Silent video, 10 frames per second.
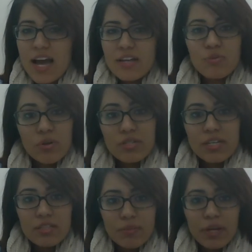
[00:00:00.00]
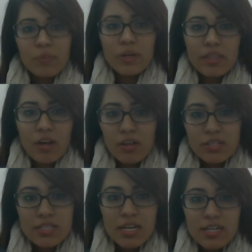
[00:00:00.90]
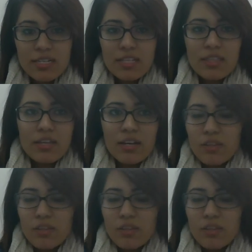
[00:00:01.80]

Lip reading: as Rosie explained with all the studies and the